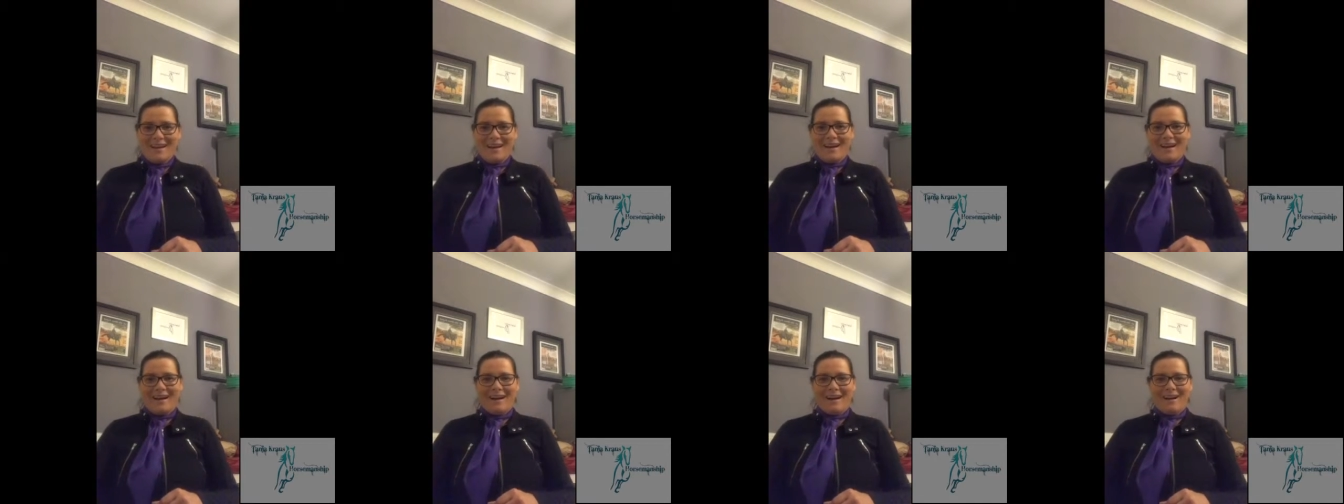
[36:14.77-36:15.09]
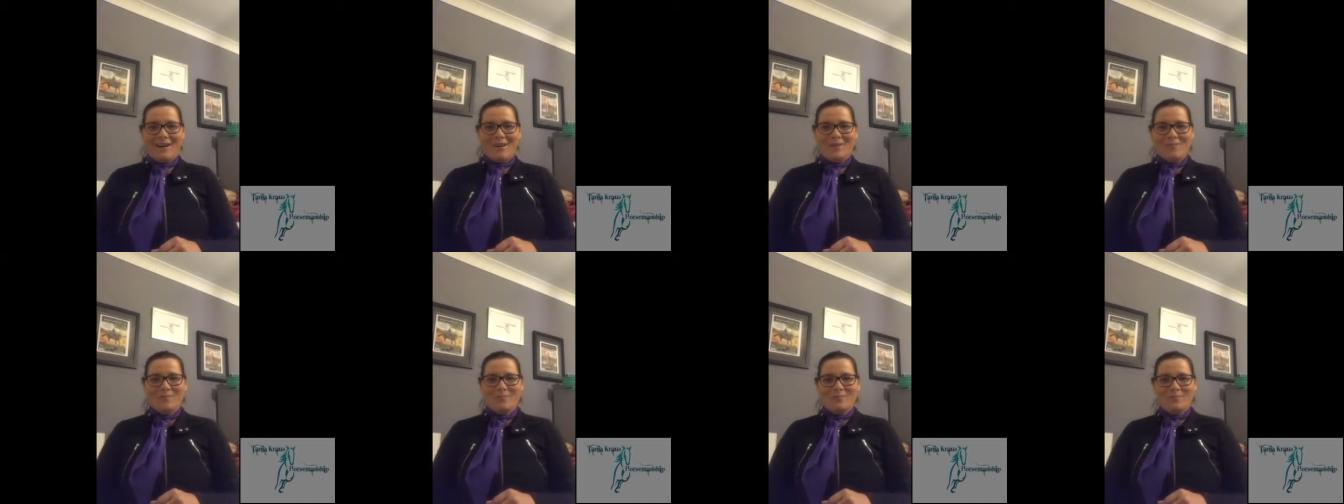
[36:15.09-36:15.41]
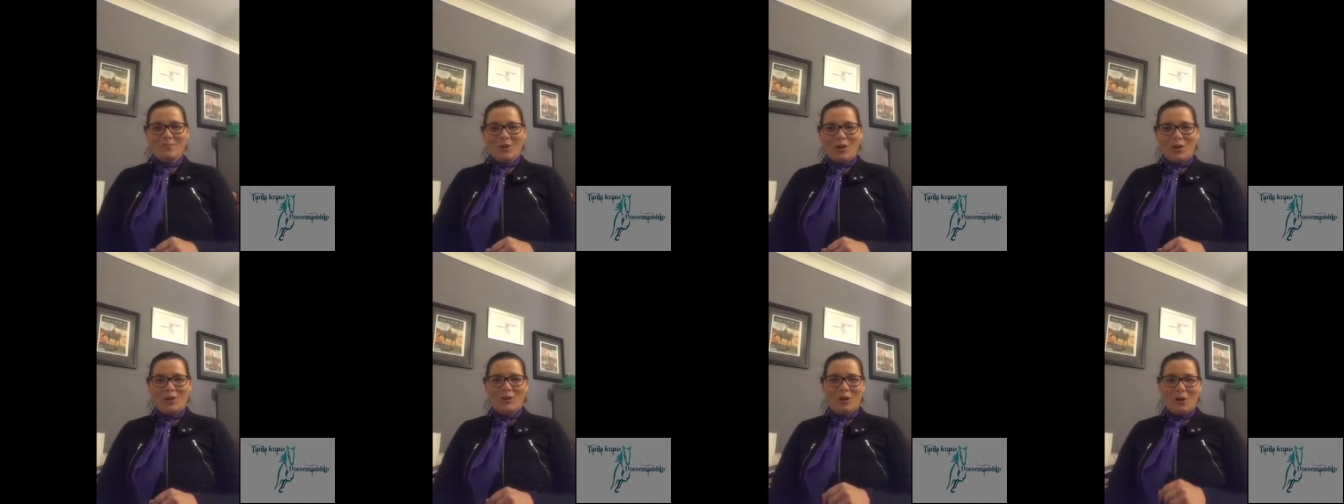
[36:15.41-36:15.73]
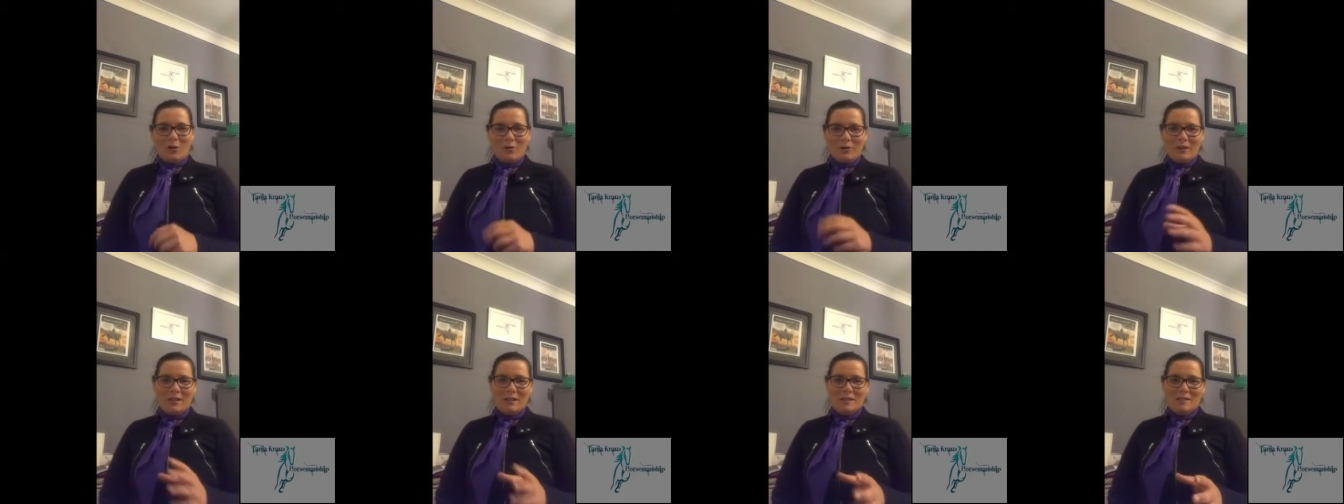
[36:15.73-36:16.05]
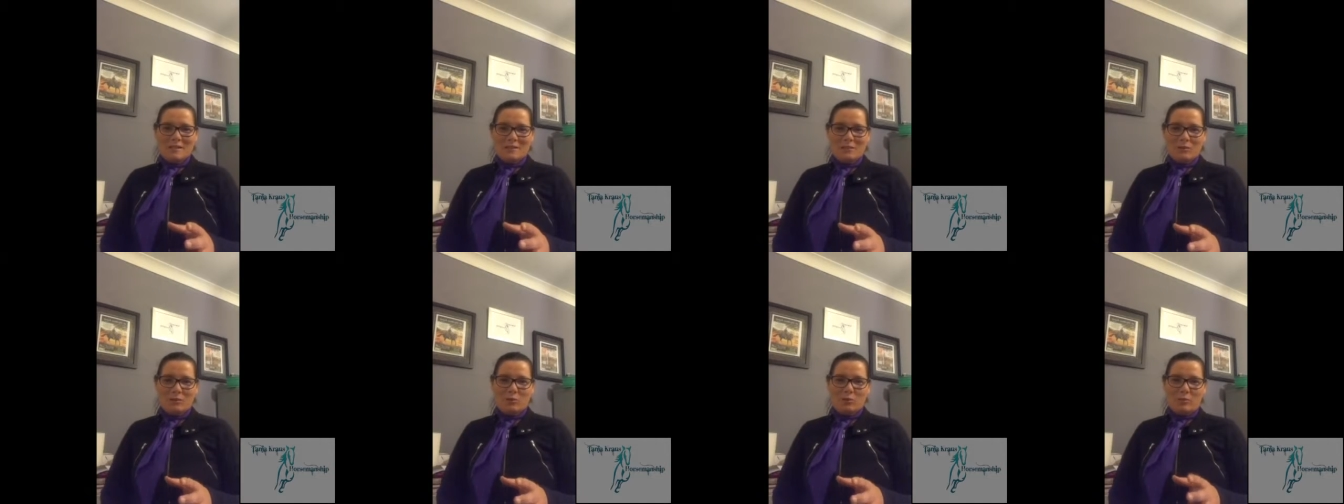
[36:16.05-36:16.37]
I know it
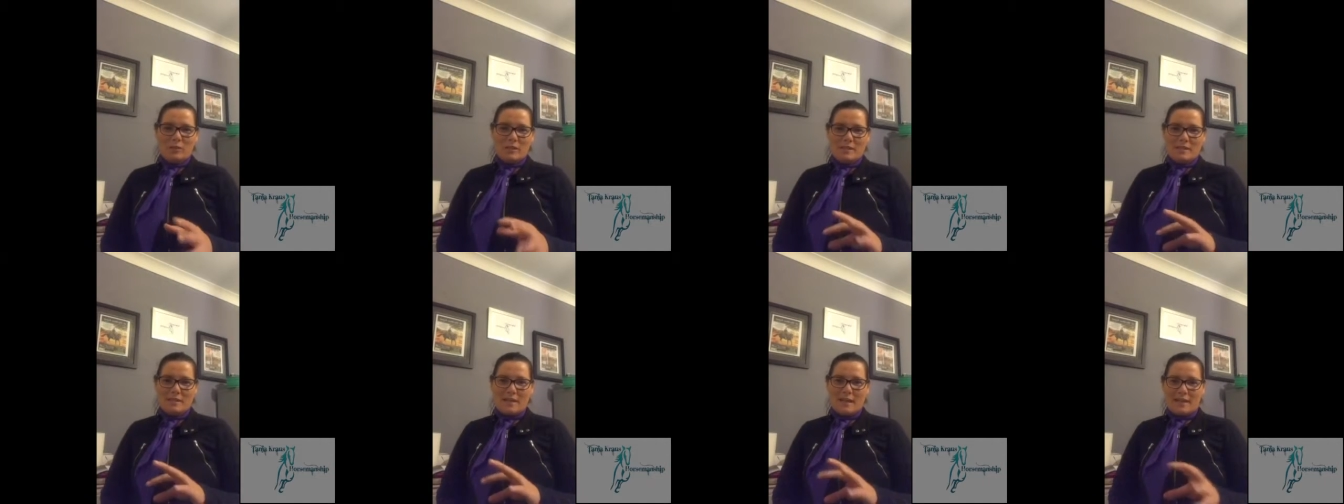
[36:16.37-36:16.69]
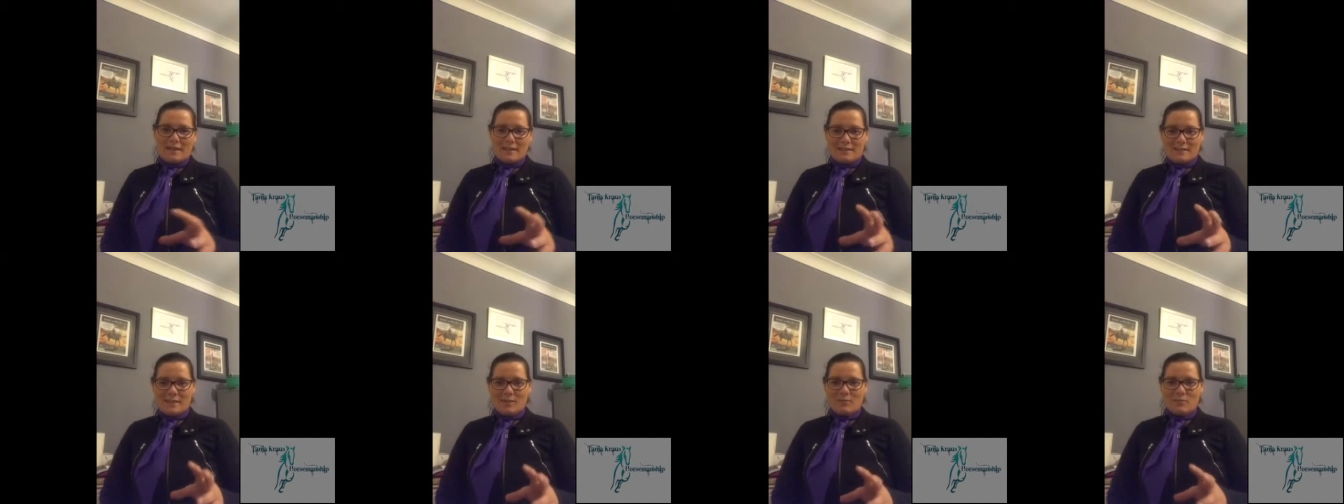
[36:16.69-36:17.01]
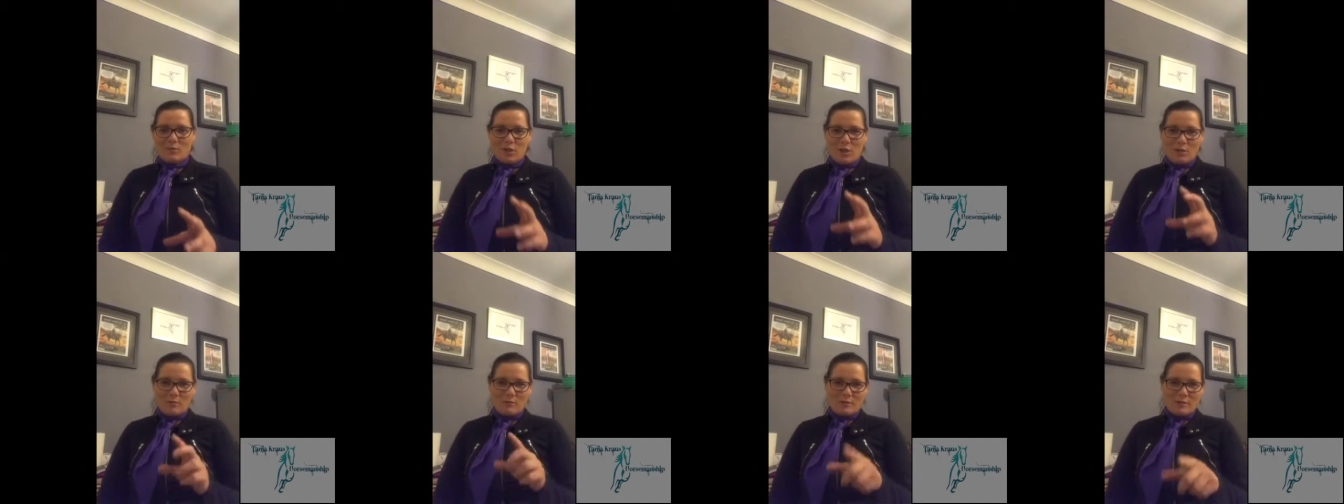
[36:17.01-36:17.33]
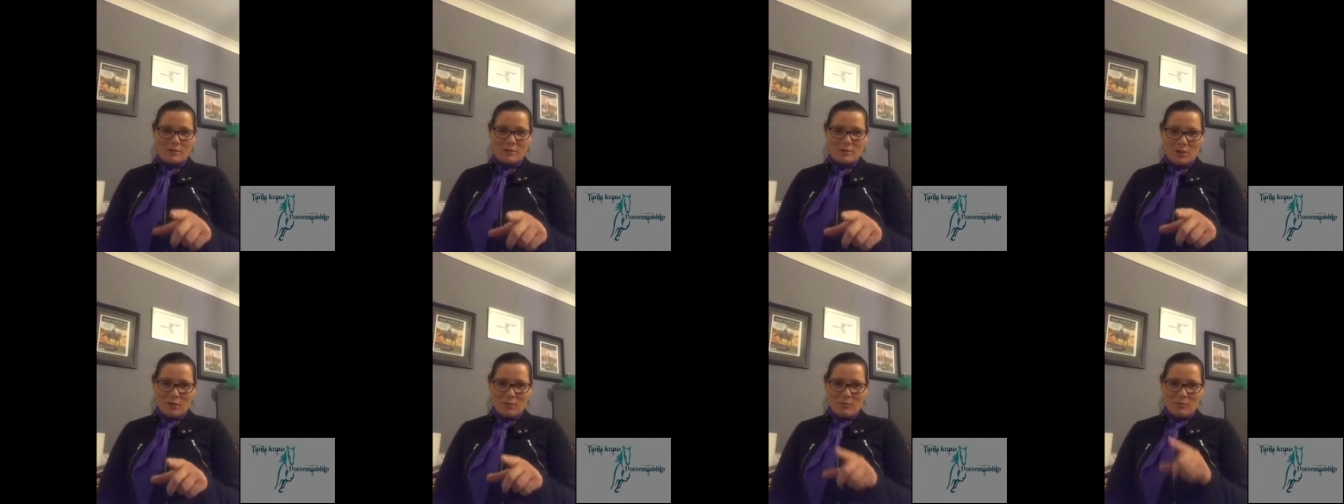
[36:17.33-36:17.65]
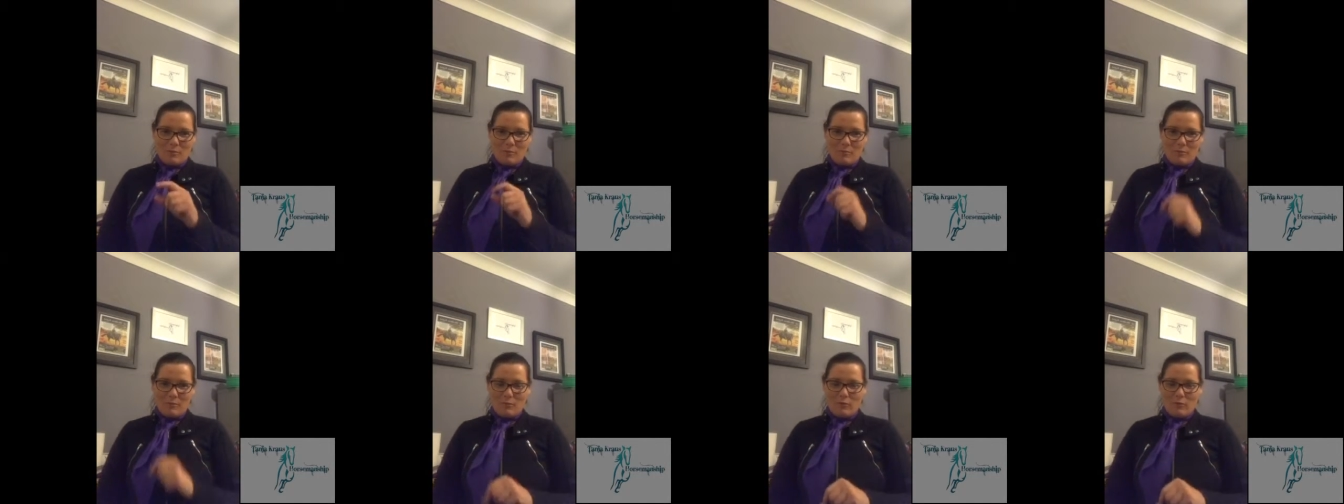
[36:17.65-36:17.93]
gets a little bit scattered sometimes because I'm